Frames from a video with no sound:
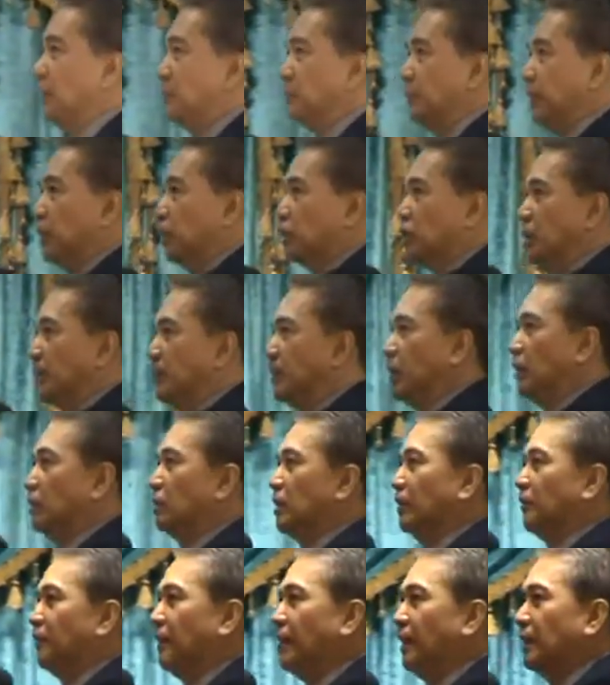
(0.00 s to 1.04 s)
Because I'm going to
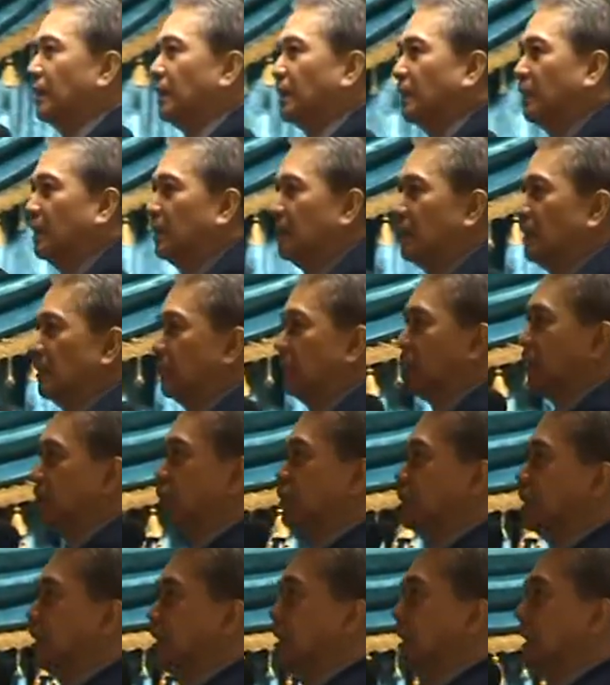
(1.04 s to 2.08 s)
the Father. Verse
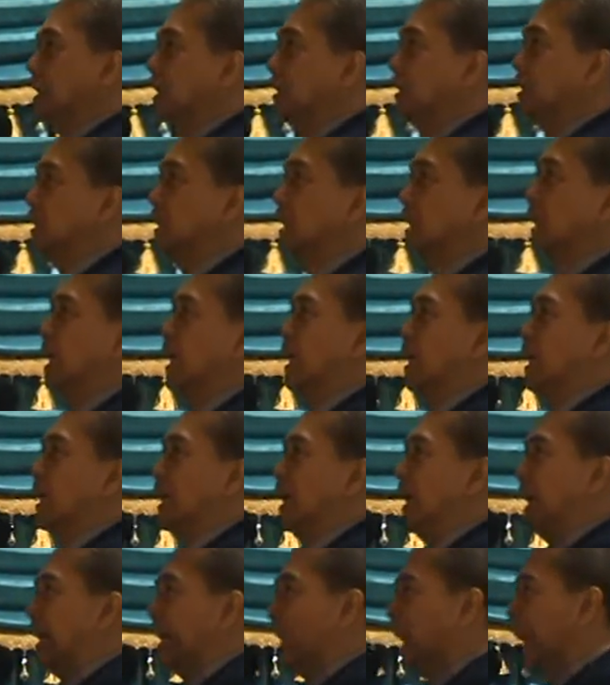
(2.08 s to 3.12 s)
13,
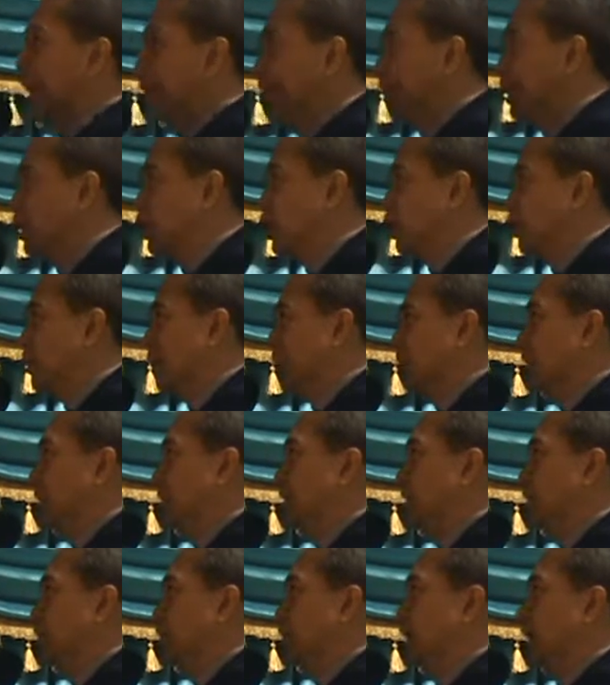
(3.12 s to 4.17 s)
and I will do
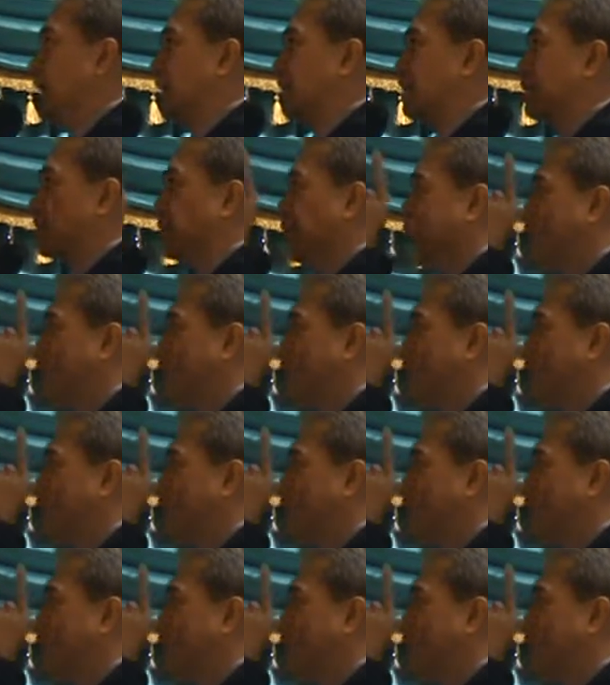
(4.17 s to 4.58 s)
whatever you ask